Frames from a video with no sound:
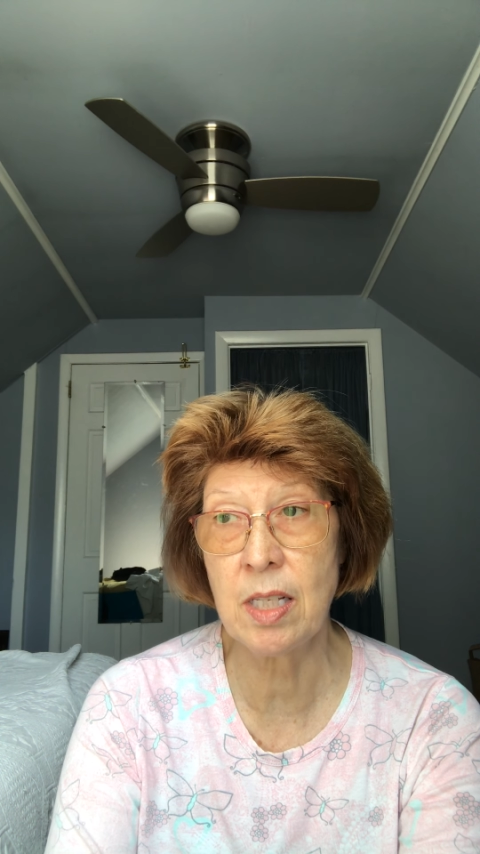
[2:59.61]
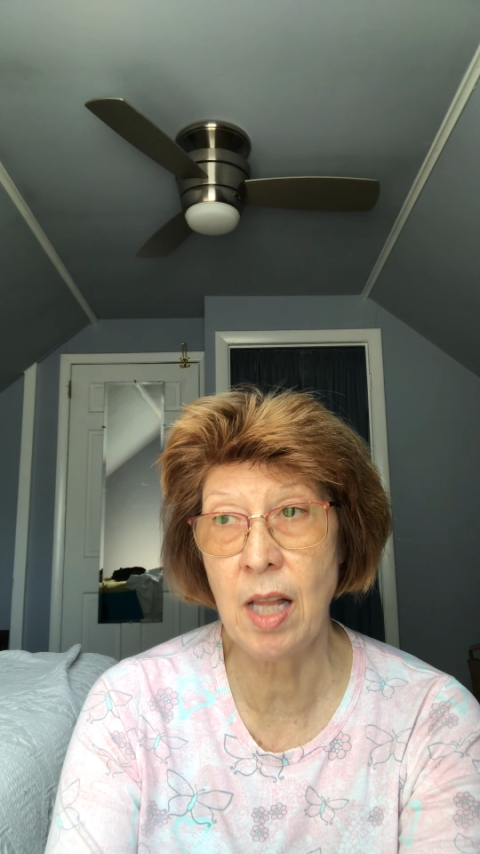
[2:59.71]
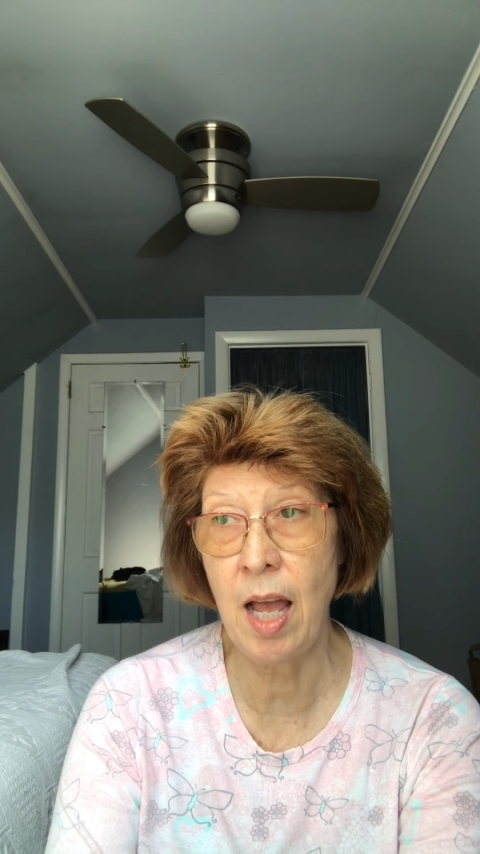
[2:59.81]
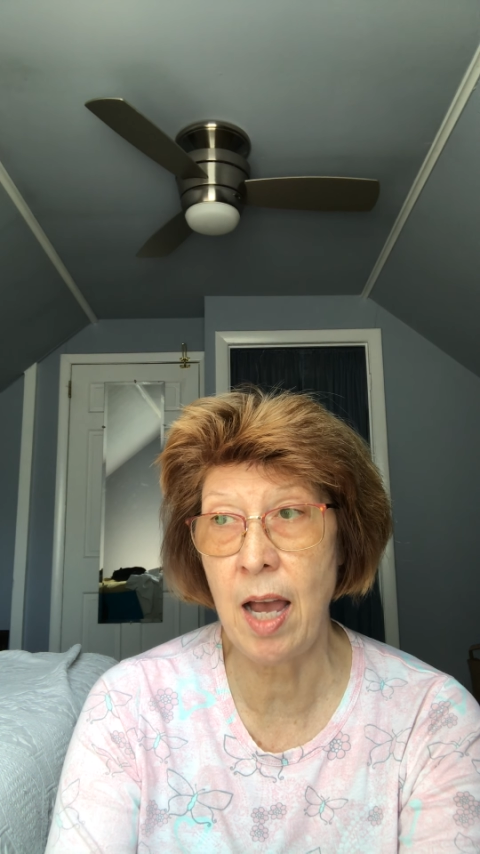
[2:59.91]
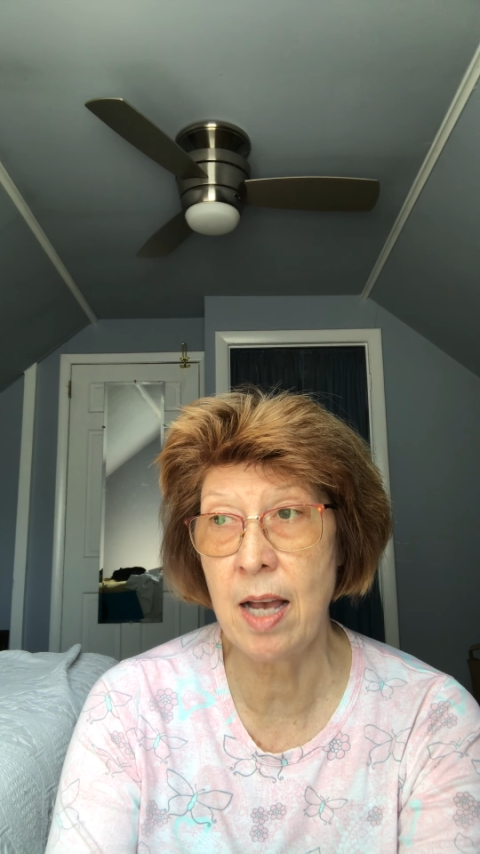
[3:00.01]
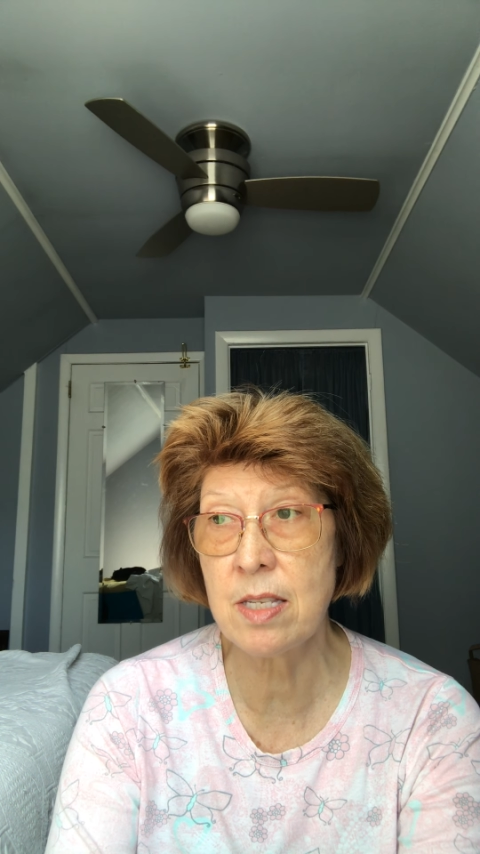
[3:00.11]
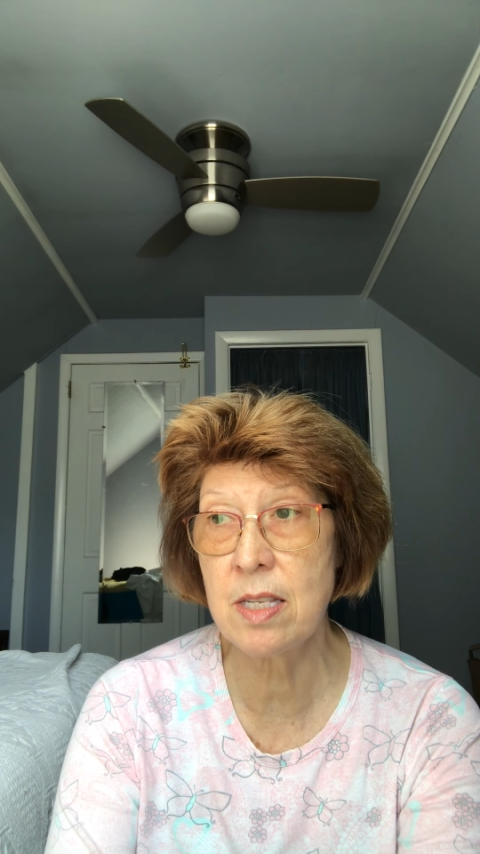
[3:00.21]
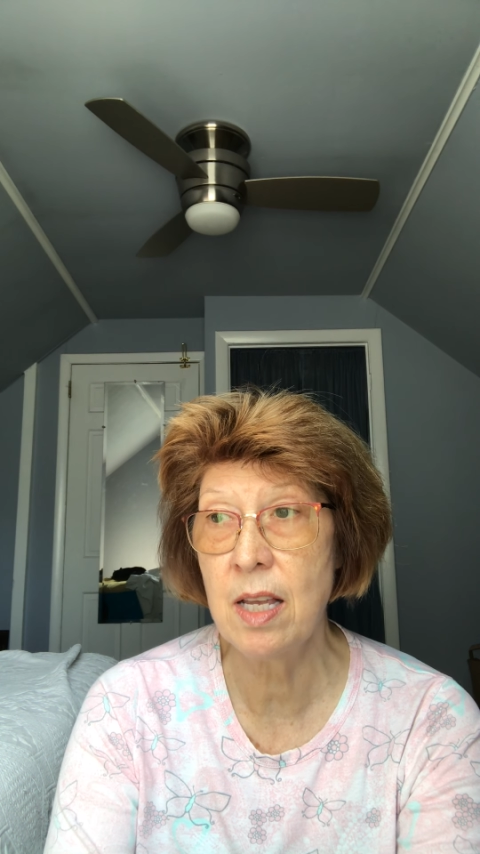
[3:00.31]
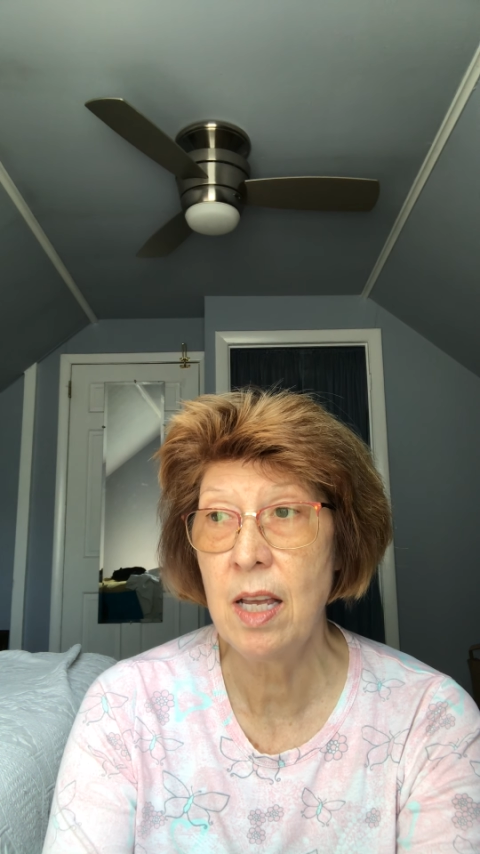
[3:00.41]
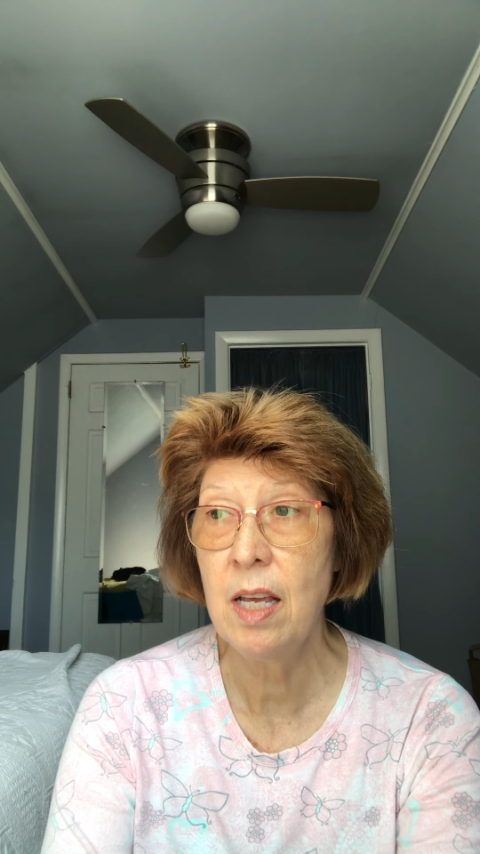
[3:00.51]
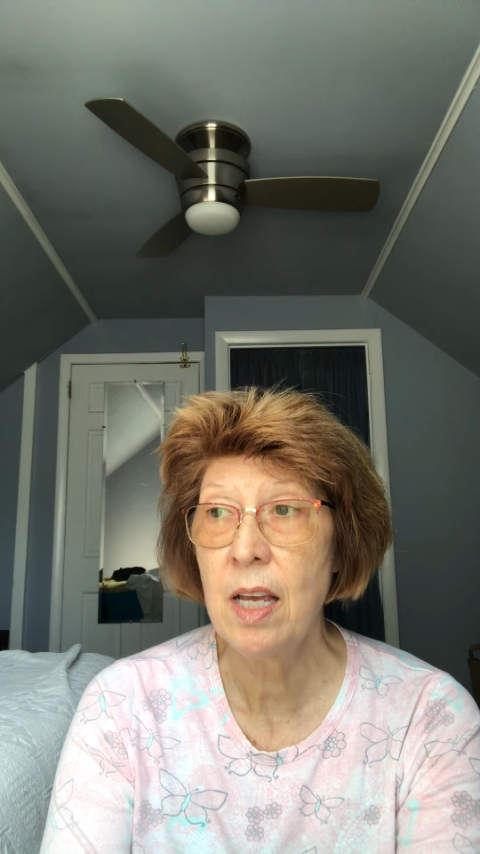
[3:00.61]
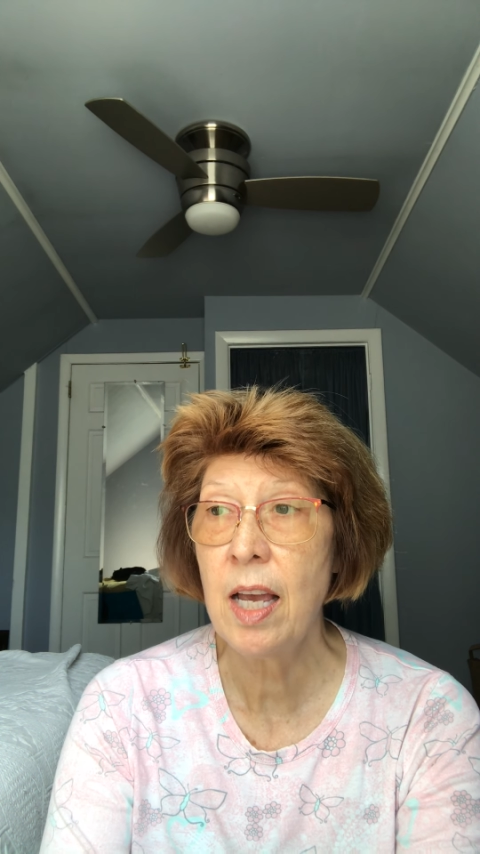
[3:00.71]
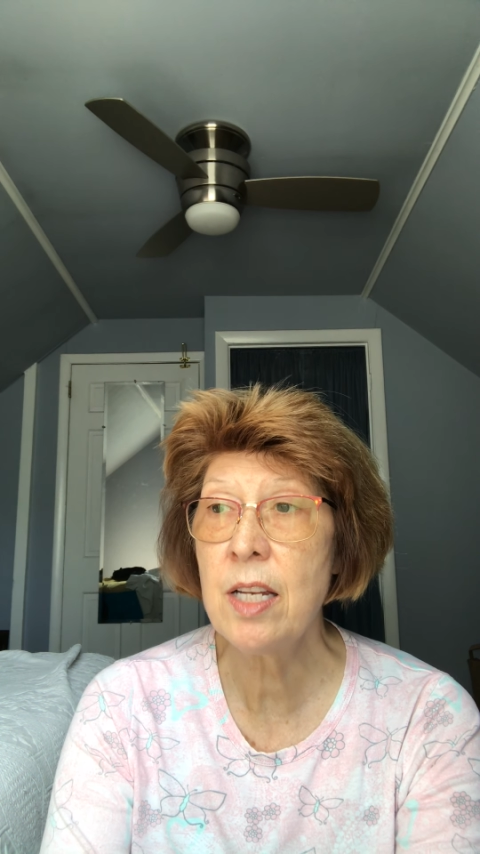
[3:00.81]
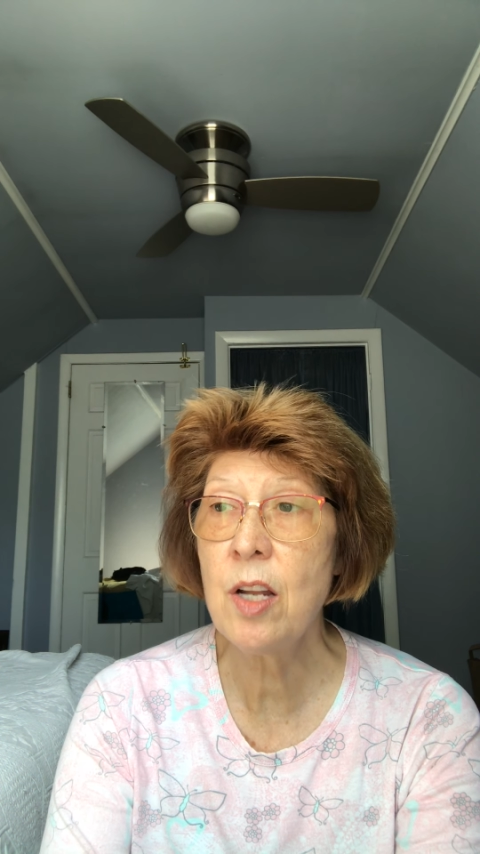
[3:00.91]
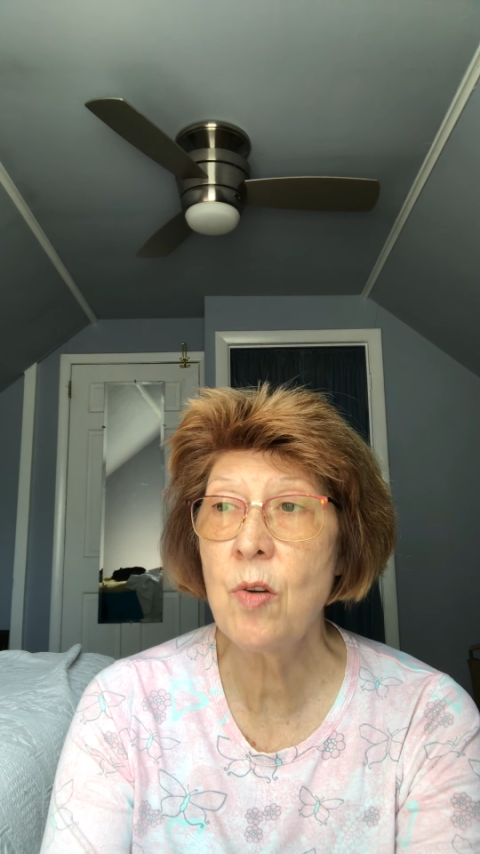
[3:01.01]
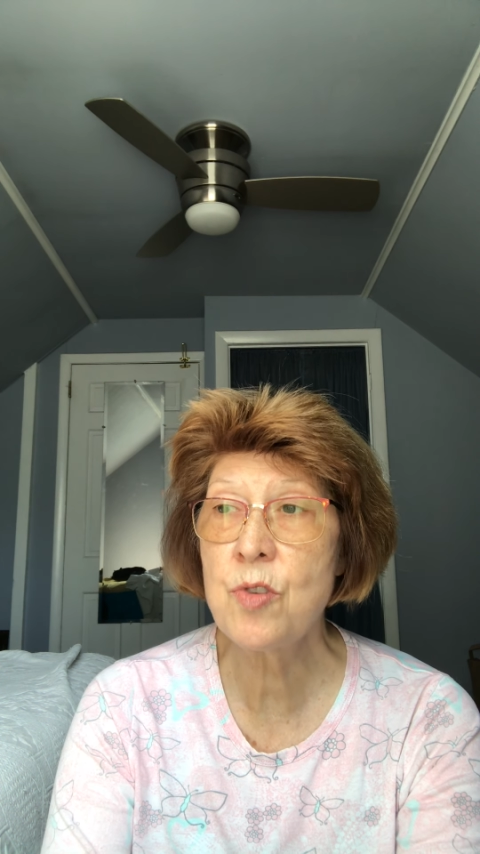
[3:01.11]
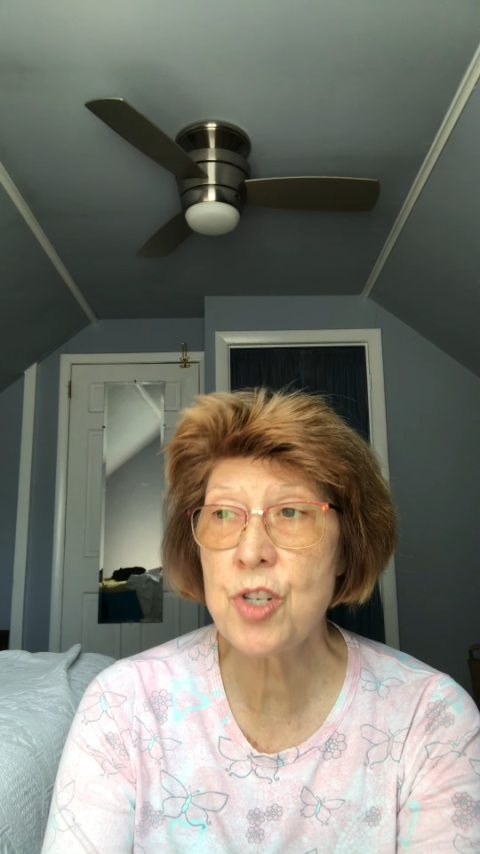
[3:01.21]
class, and don't